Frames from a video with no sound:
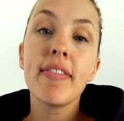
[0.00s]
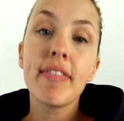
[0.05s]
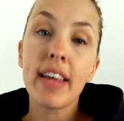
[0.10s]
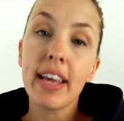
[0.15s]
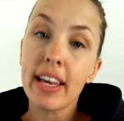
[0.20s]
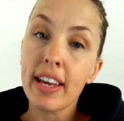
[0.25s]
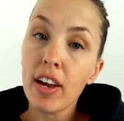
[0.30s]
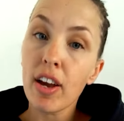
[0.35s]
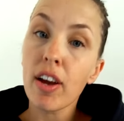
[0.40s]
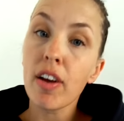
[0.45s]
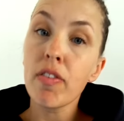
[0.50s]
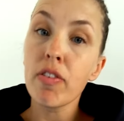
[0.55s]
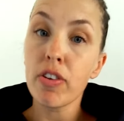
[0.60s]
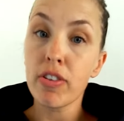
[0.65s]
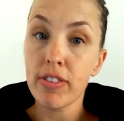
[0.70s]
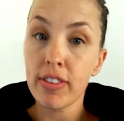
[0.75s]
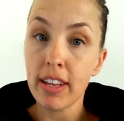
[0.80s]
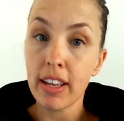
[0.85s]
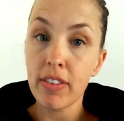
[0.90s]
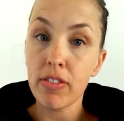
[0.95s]
take care of
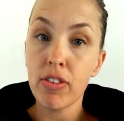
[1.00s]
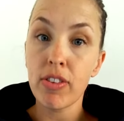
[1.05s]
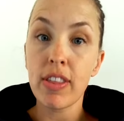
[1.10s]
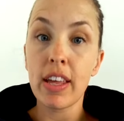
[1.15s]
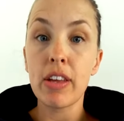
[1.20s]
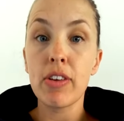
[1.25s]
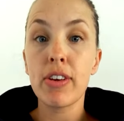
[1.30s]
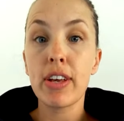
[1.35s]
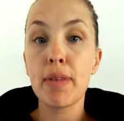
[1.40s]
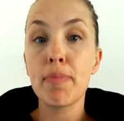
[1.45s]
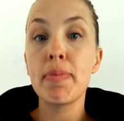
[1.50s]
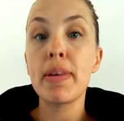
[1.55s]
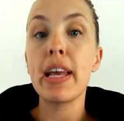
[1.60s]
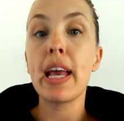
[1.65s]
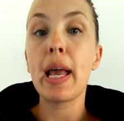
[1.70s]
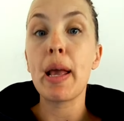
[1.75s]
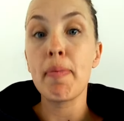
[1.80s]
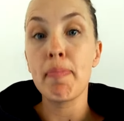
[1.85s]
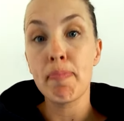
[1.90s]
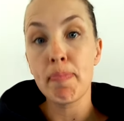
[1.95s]
yourself so that you can be
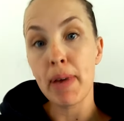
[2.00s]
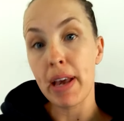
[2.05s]
a